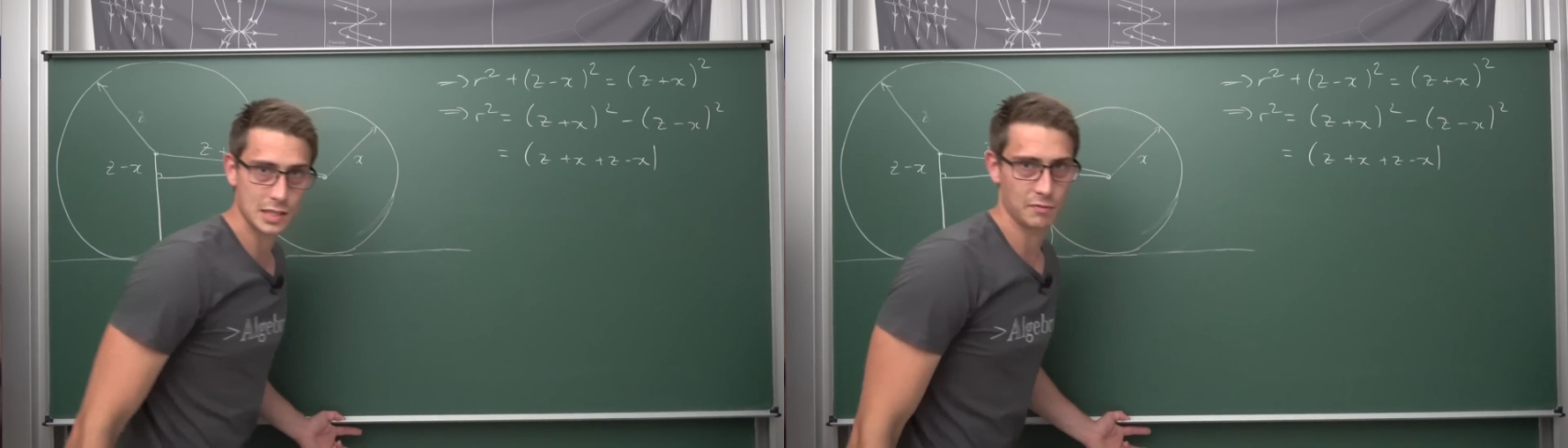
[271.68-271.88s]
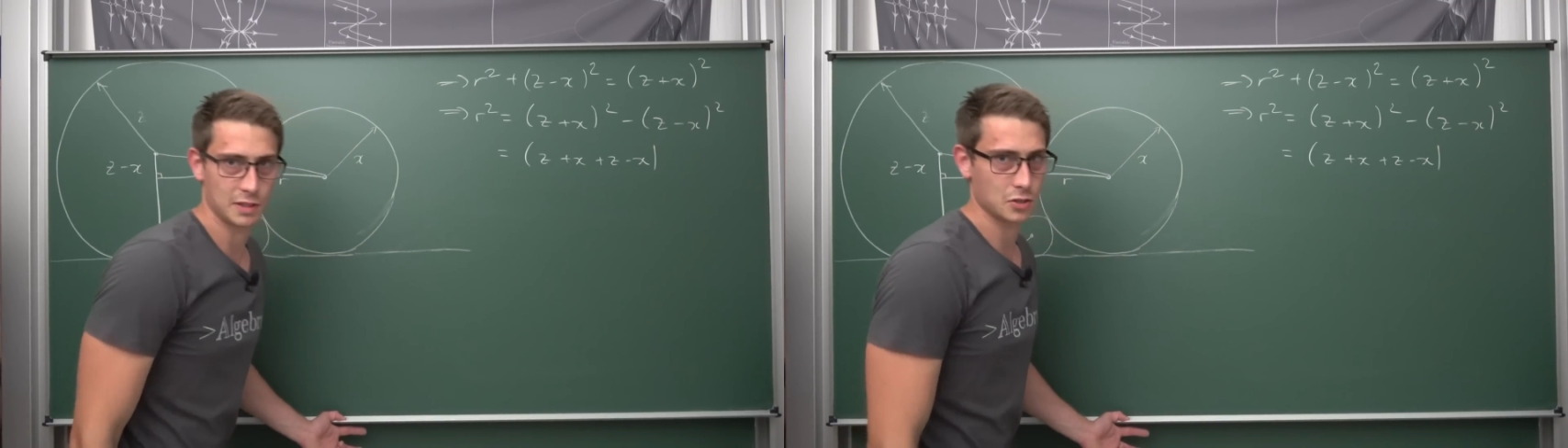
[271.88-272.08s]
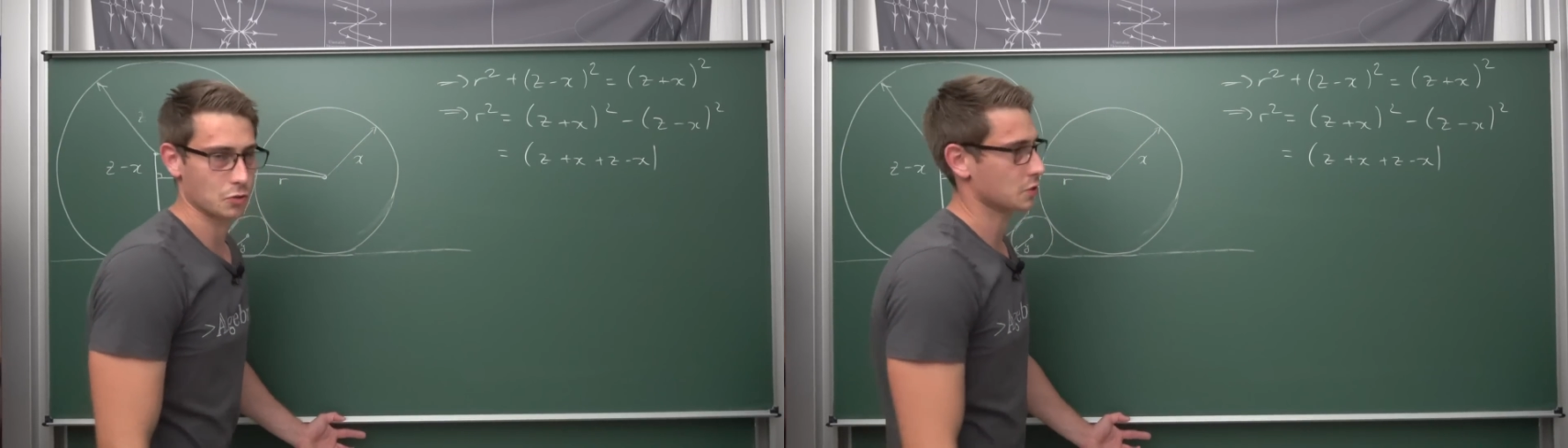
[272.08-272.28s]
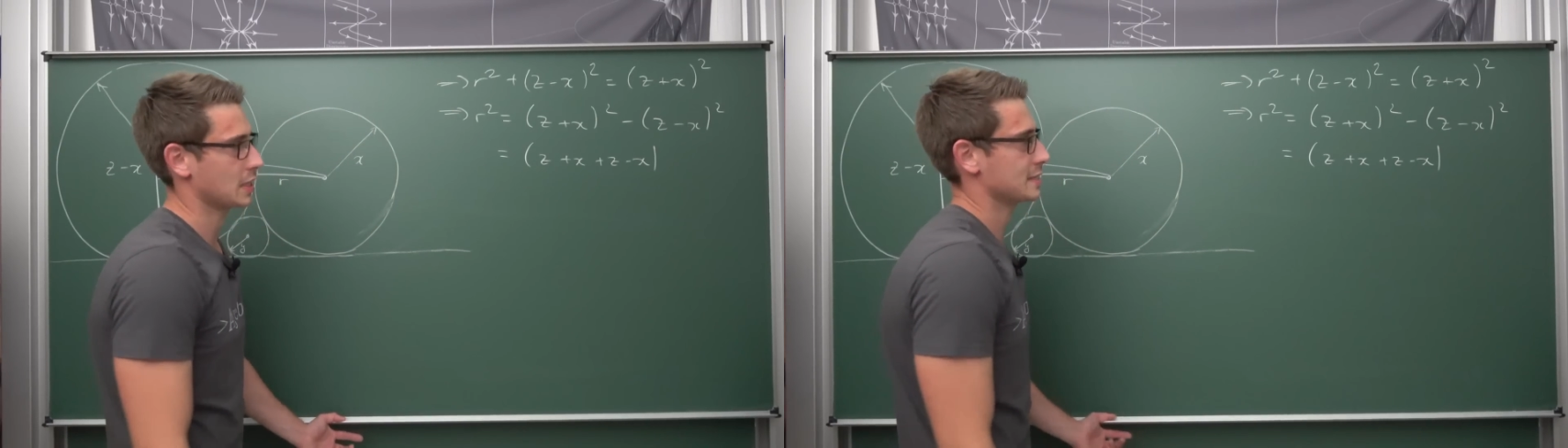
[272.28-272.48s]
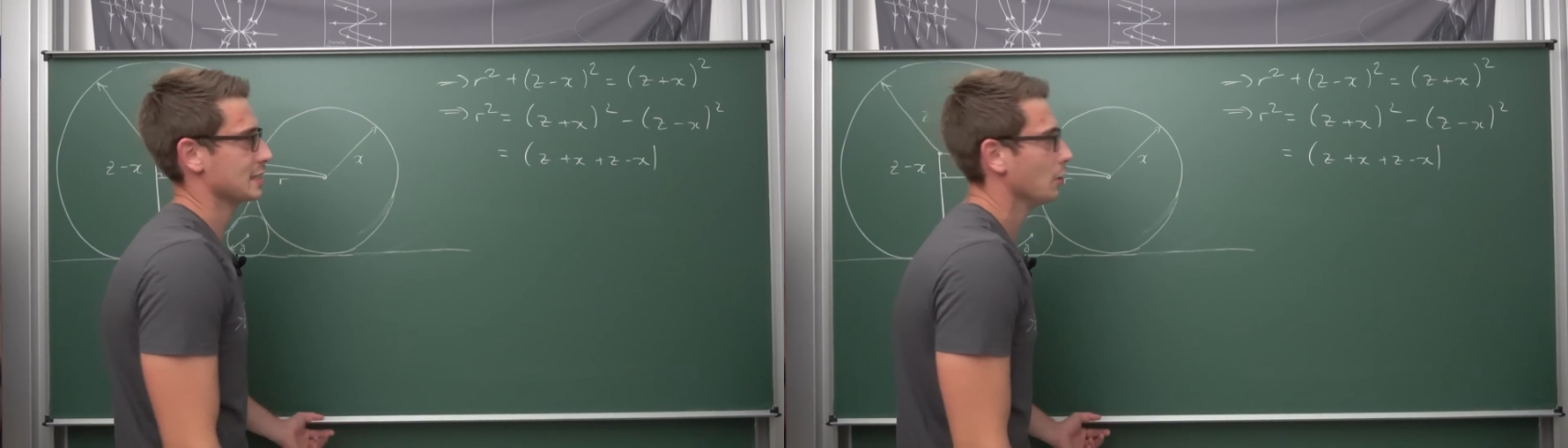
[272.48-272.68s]
something's going to
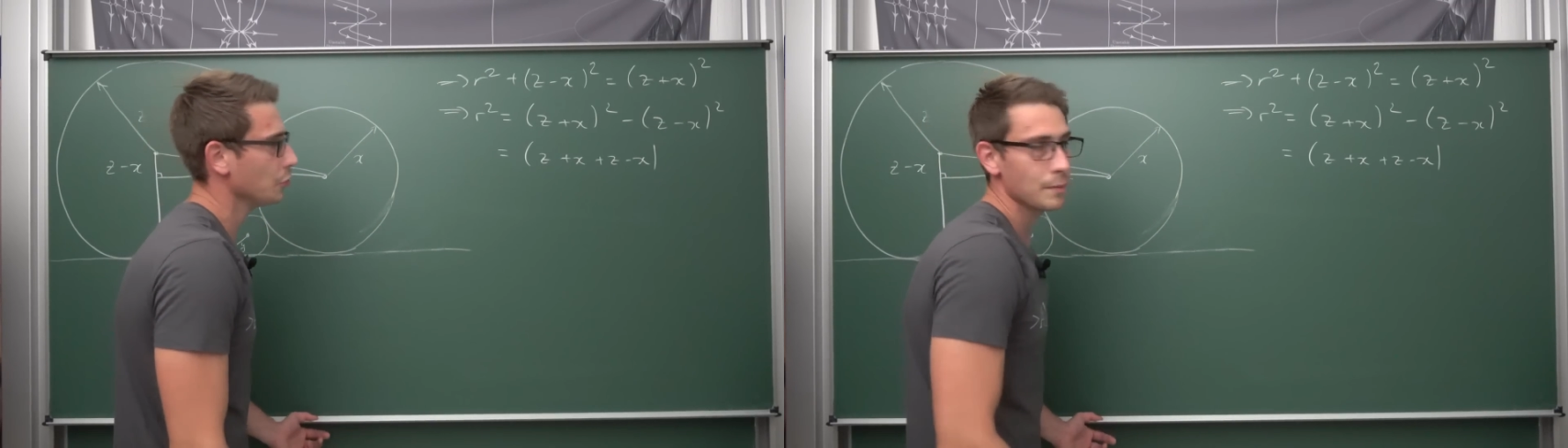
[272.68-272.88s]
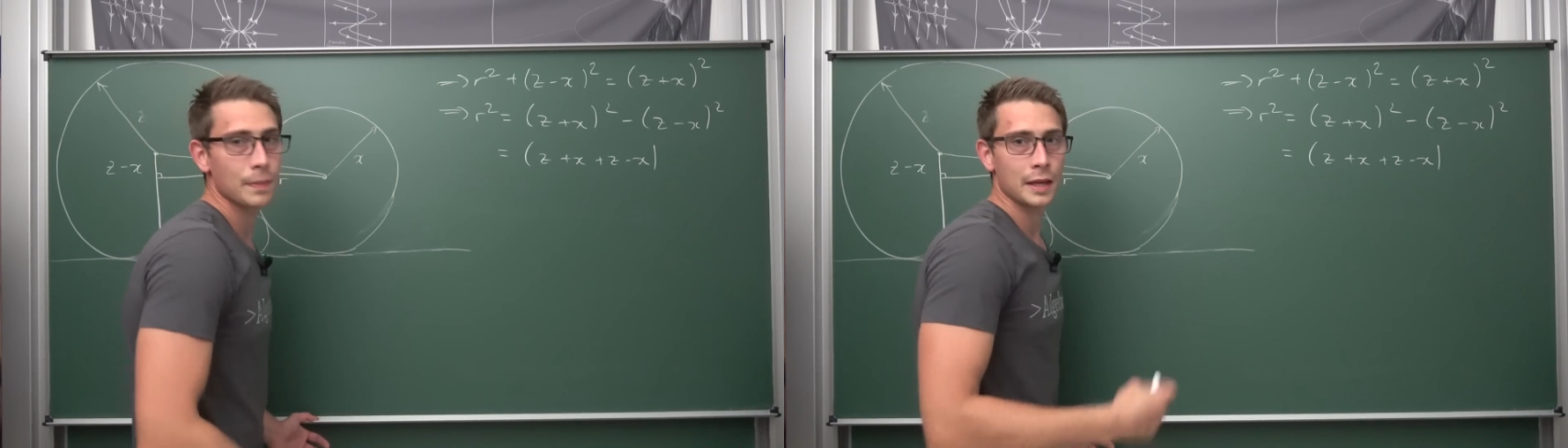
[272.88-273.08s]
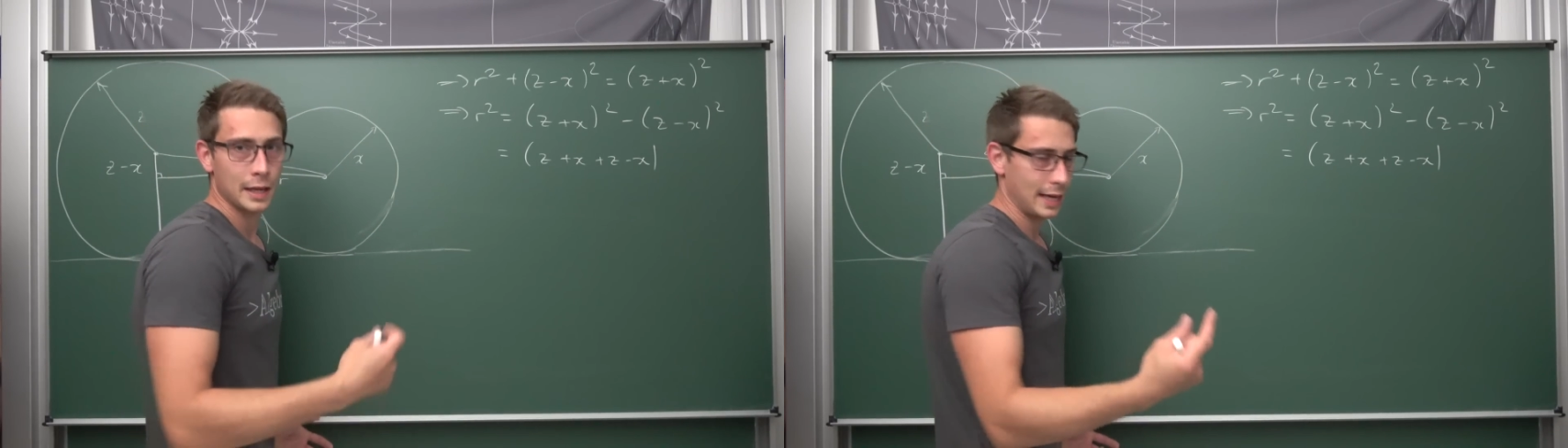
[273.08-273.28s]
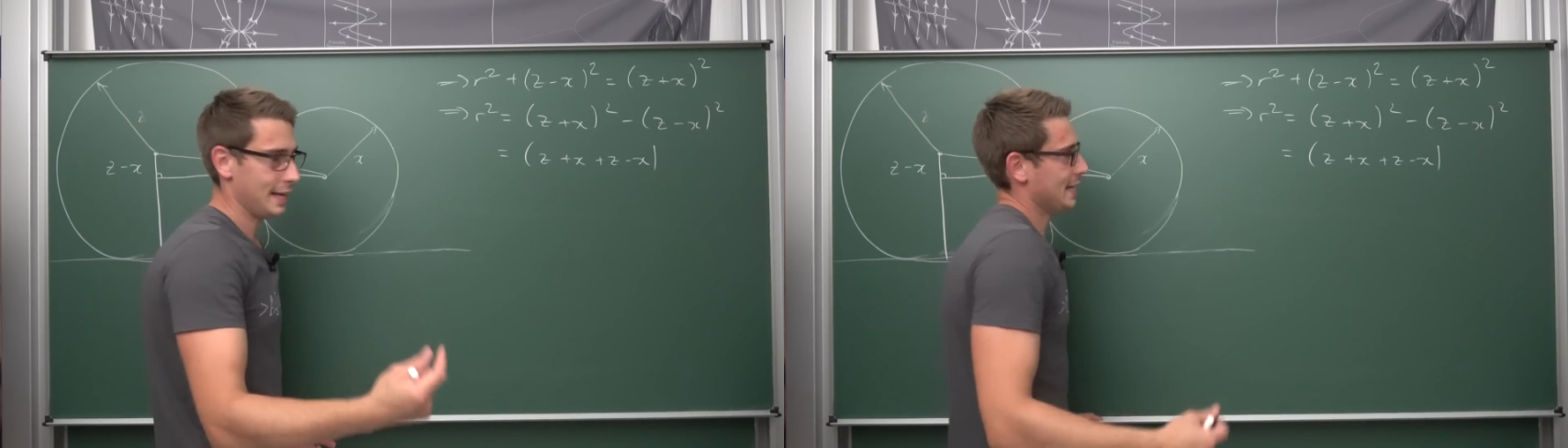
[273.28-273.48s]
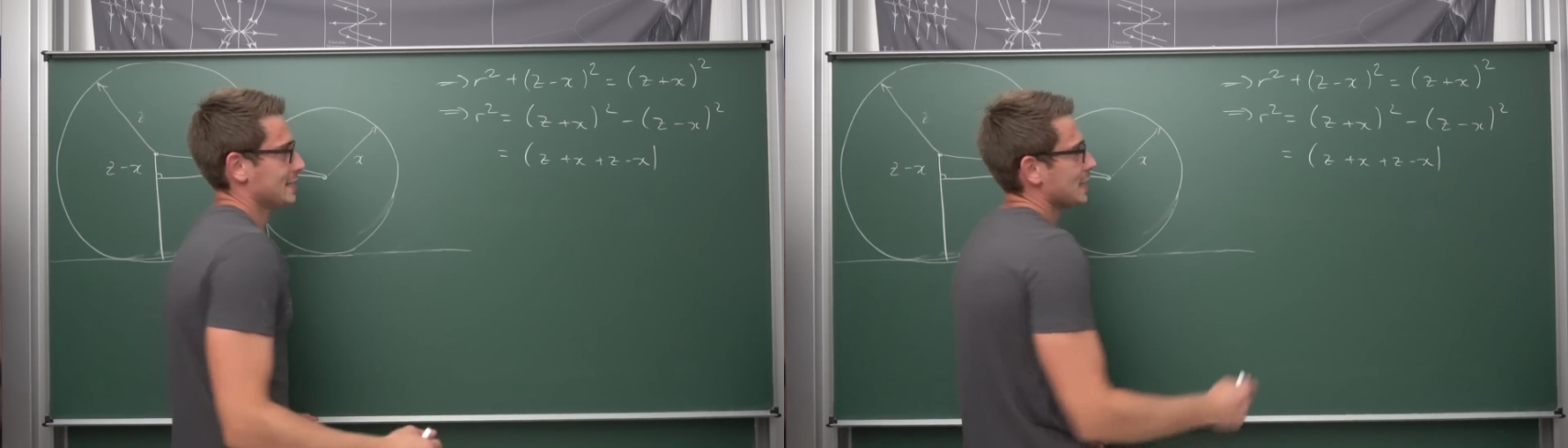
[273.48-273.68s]
cancel out.
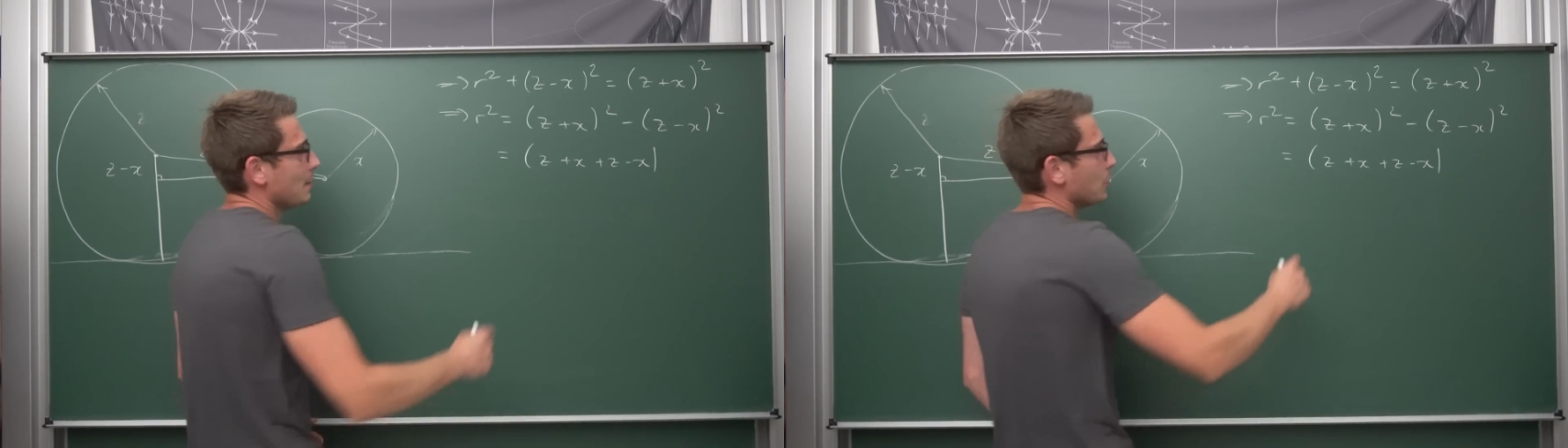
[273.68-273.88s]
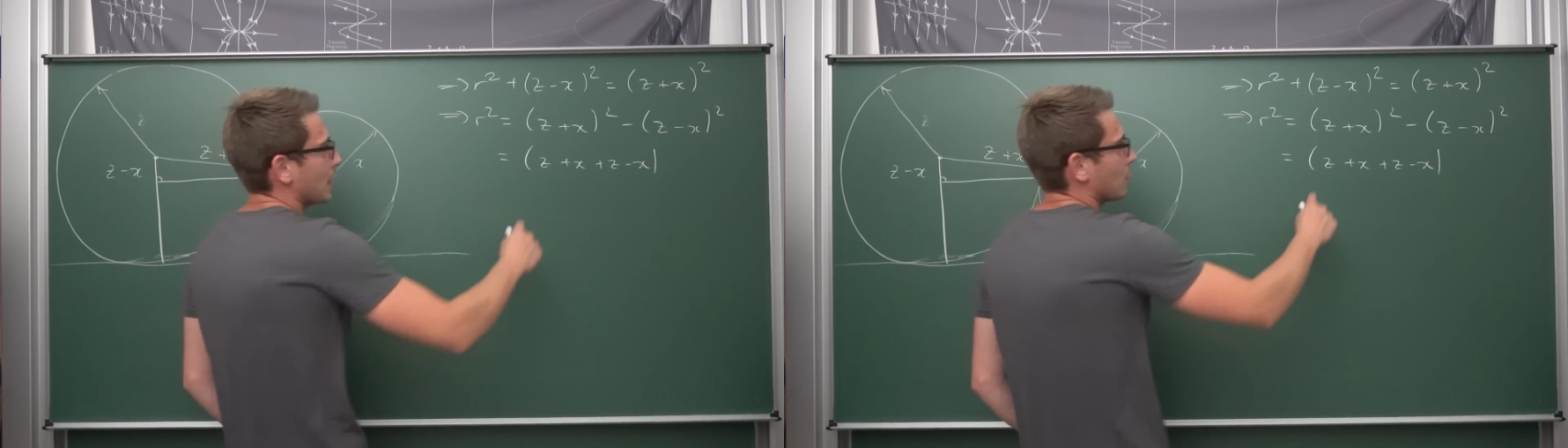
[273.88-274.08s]
And next up, we